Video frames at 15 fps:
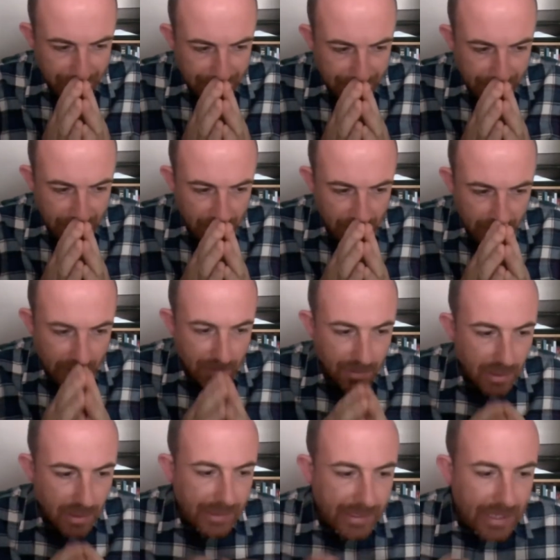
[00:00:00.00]

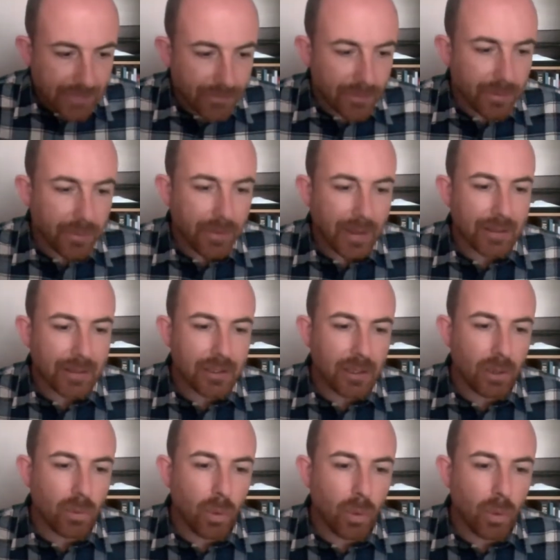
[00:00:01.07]
and given that,